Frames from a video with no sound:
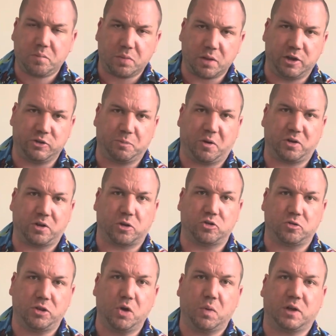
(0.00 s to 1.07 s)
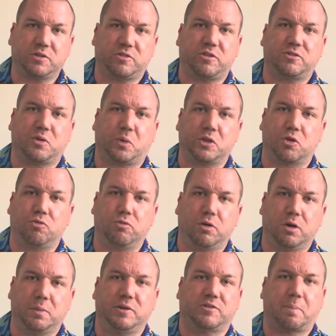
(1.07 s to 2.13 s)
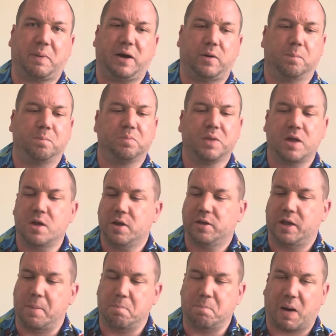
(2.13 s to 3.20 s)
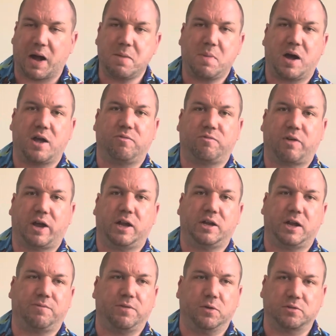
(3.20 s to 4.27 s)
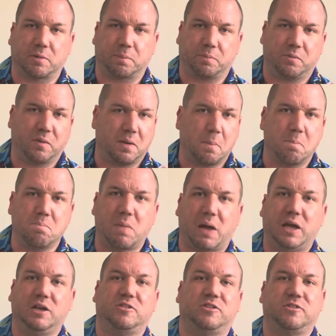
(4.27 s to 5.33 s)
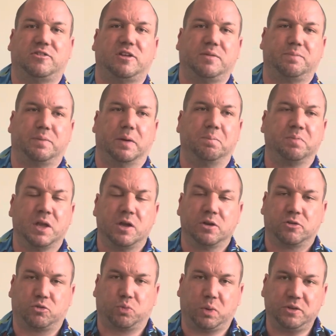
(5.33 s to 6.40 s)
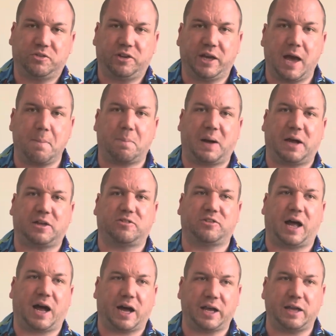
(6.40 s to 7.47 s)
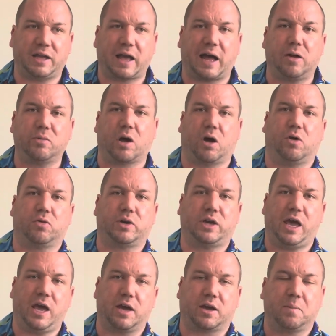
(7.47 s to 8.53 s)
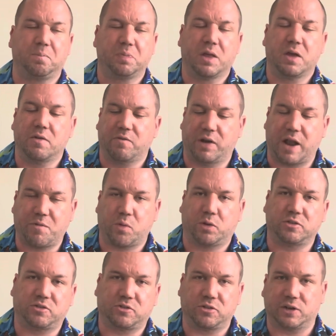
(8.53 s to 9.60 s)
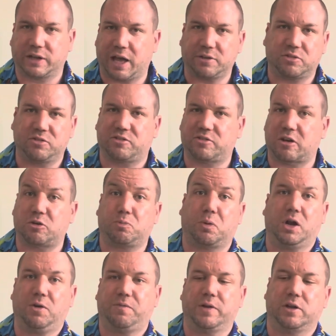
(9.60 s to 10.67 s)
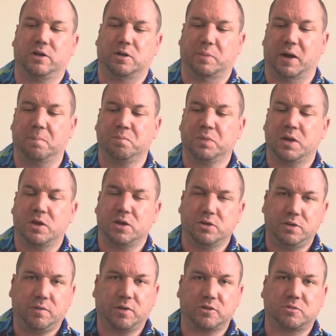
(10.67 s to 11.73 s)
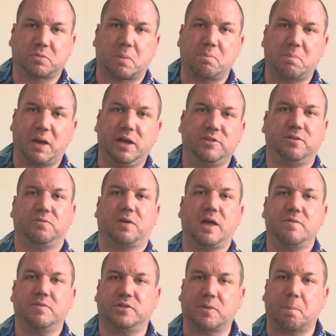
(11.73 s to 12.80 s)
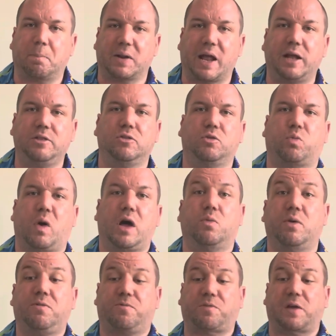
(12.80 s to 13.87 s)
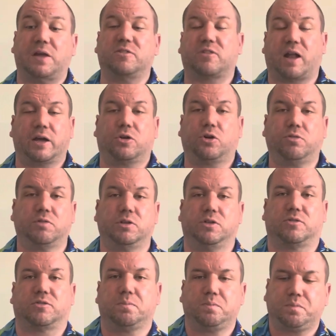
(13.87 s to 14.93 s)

is more those nuances of what the rum is about. In my mind, Wray Nephew is an amazing sipper. Because once you get past the high alcohol kick, then everyone sort of gets themselves put off a little bit. You've got some amazing flavours that blend well with things like currants.